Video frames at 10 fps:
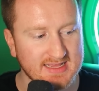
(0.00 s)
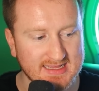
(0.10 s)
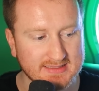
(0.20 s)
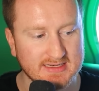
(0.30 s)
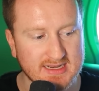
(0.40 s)

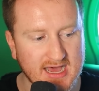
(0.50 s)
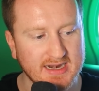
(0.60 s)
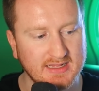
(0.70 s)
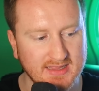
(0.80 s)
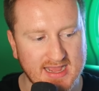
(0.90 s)
He did
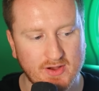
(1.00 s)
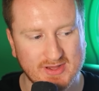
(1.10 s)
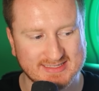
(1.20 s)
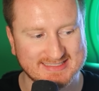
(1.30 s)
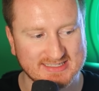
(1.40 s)
not
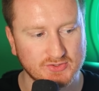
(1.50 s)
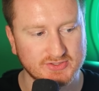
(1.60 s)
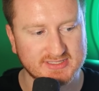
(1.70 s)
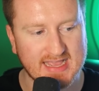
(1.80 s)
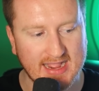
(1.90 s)
allow a
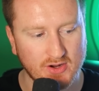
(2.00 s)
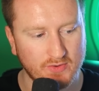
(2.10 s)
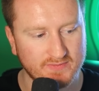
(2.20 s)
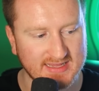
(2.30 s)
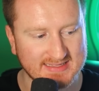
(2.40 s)
single sack
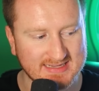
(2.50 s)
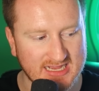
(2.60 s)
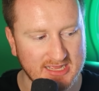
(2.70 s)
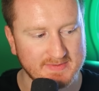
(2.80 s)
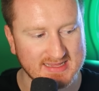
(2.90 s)
over that
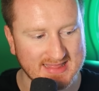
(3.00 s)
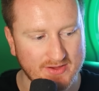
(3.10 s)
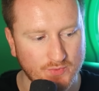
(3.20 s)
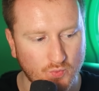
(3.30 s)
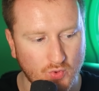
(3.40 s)
time. He
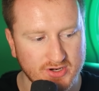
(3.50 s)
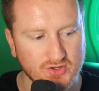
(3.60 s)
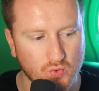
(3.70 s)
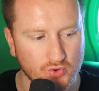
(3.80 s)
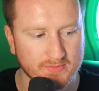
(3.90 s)
allowed
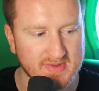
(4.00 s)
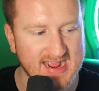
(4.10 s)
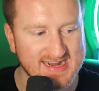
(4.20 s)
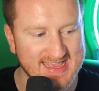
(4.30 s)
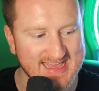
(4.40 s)
one
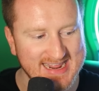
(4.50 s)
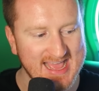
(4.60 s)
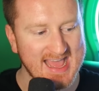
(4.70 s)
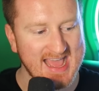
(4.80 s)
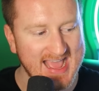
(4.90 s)
quarterback
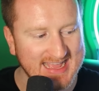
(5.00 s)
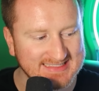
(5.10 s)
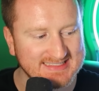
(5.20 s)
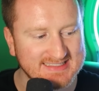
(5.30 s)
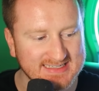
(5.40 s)
hit
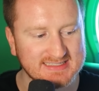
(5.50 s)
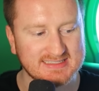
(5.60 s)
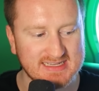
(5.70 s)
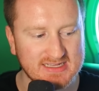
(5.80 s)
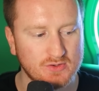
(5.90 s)
and
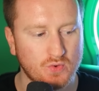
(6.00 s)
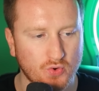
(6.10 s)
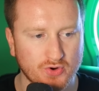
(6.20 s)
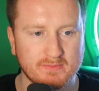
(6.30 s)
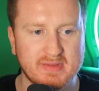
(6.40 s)
16
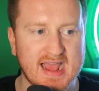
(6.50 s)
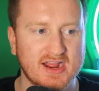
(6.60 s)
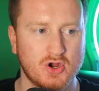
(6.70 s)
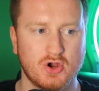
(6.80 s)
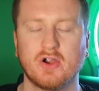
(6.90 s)

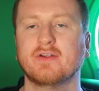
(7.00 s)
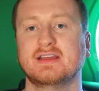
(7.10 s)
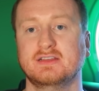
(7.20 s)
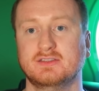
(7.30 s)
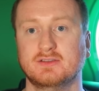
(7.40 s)
quarterback
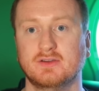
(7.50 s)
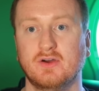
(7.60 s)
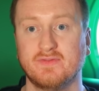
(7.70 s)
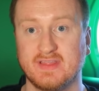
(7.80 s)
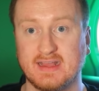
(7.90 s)
hurries
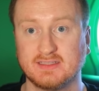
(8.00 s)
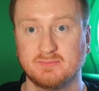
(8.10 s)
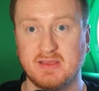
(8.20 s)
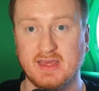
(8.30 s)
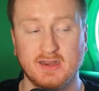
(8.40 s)
over that
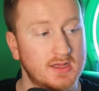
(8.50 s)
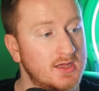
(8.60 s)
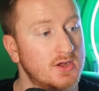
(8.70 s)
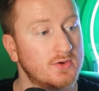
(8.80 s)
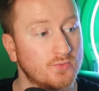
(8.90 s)
span.
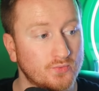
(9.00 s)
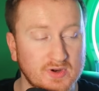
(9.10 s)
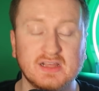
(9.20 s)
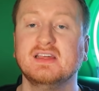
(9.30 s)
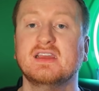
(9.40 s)

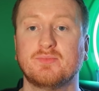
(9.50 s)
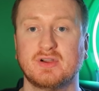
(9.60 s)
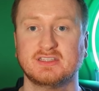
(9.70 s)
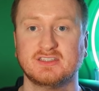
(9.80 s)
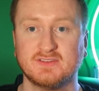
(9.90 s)
Really
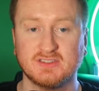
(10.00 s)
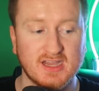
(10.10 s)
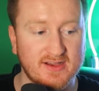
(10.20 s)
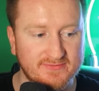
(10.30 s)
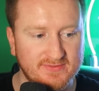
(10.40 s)
impressive
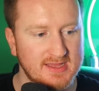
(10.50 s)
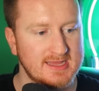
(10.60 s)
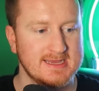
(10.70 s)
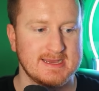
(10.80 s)
stuff.